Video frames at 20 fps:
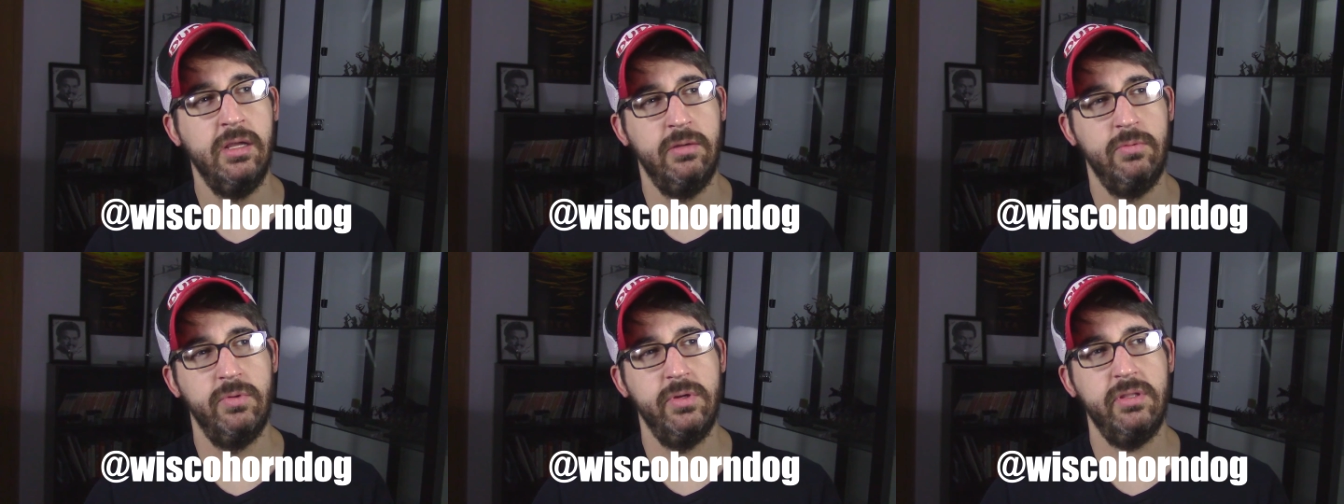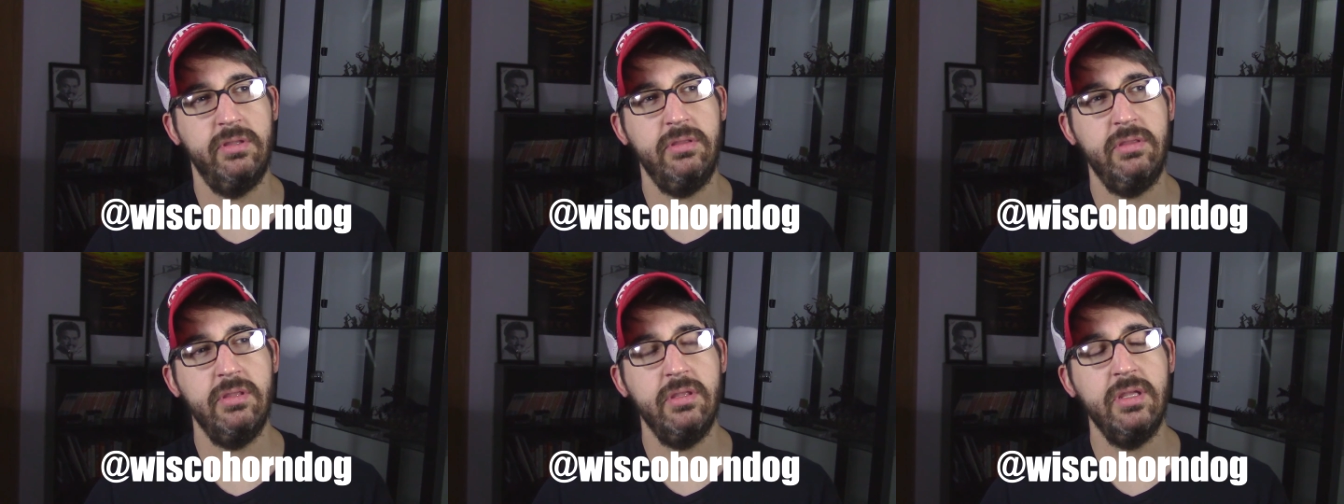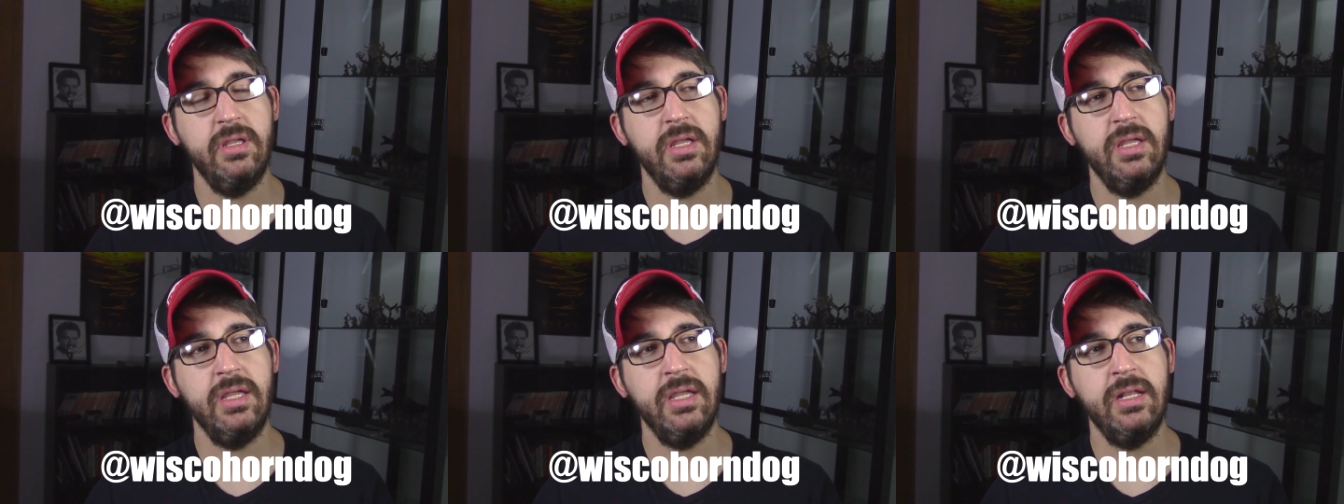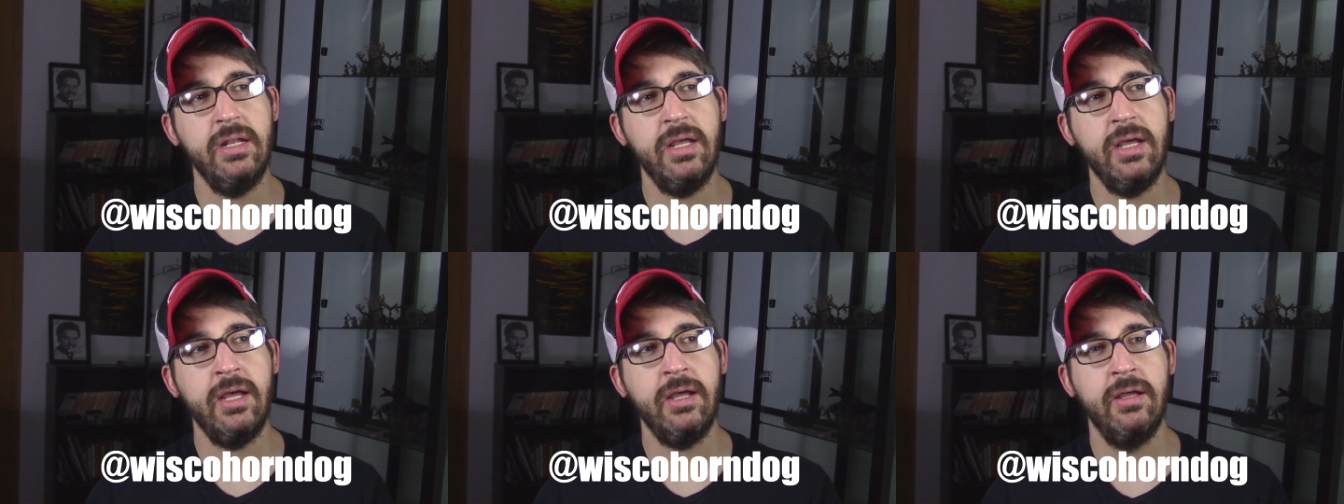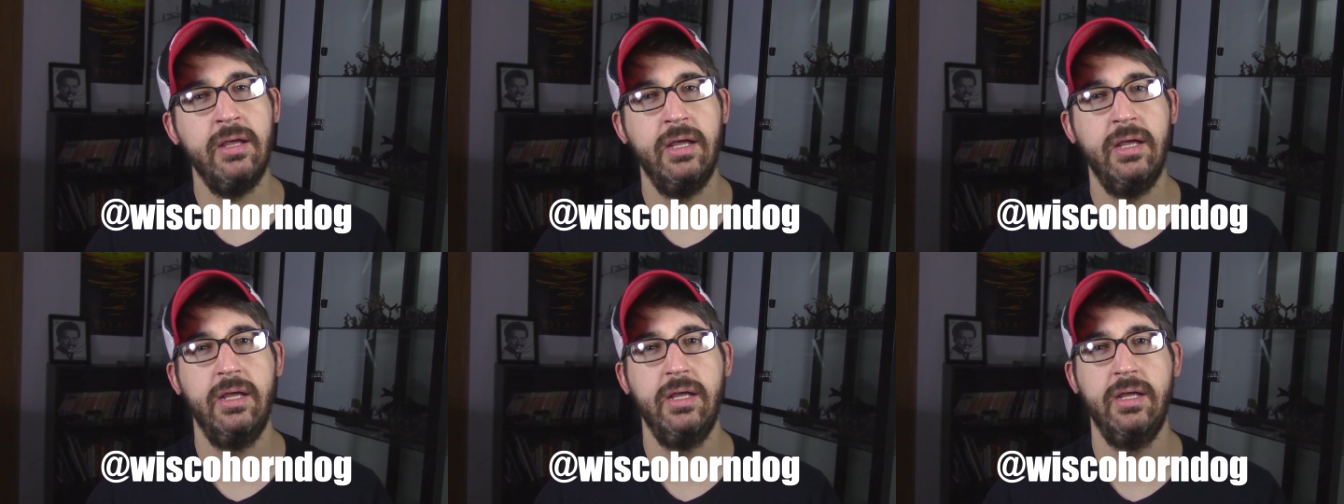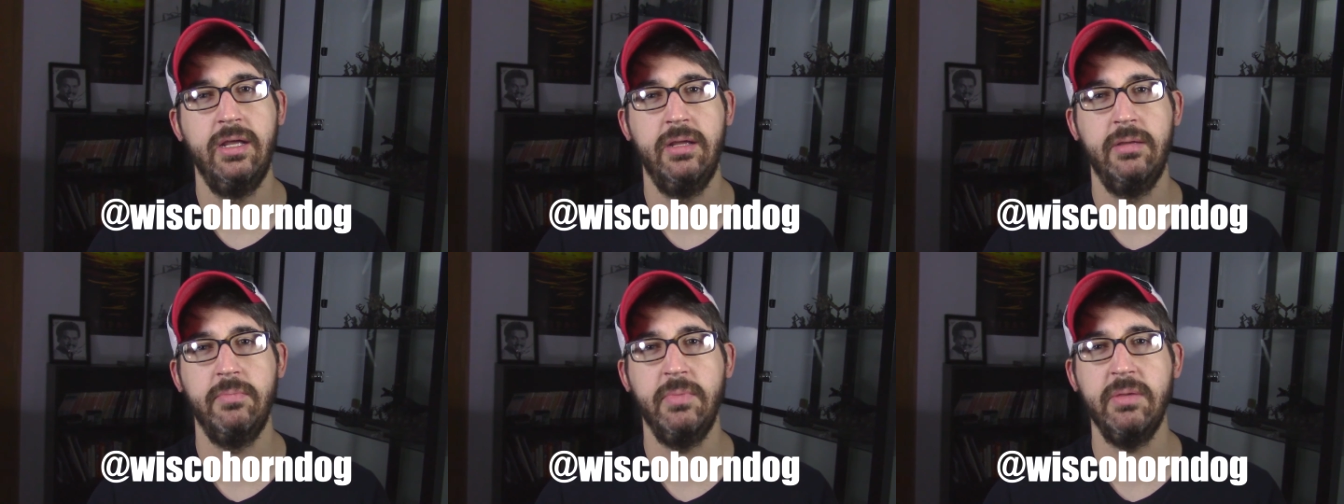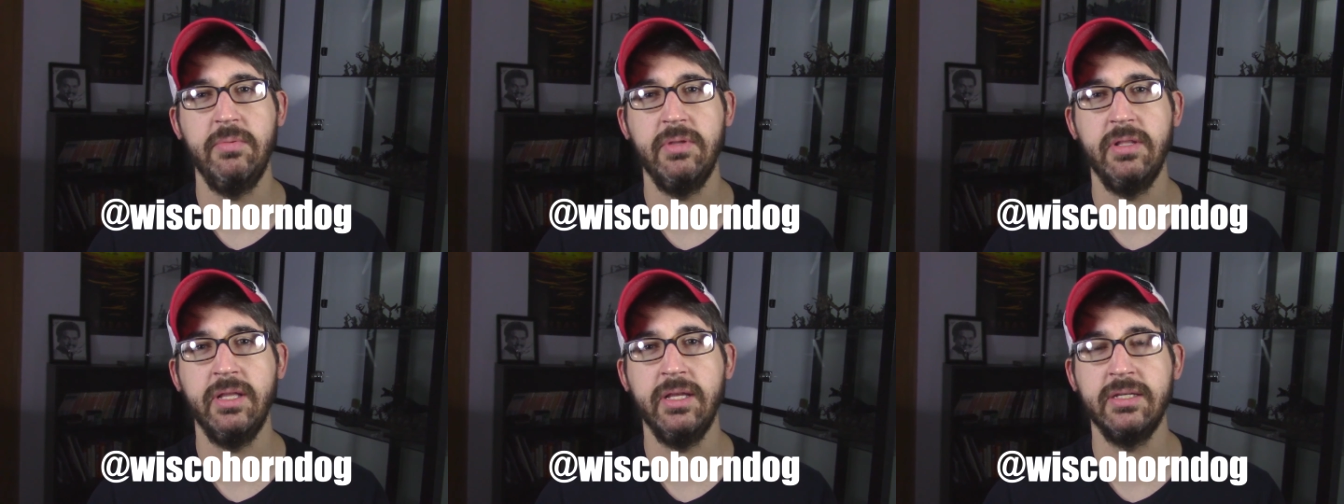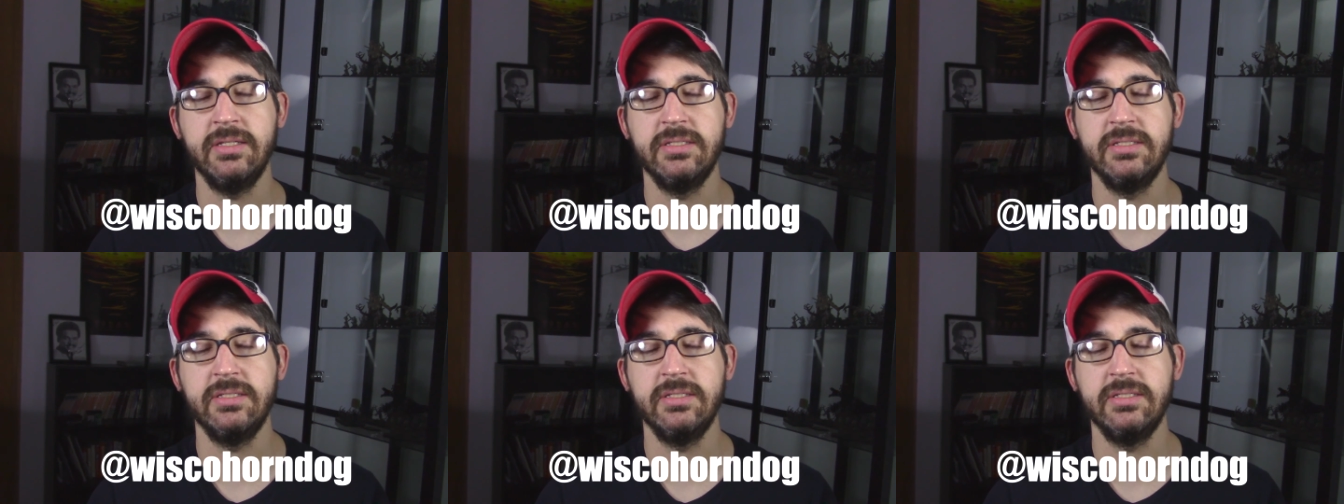within maybe like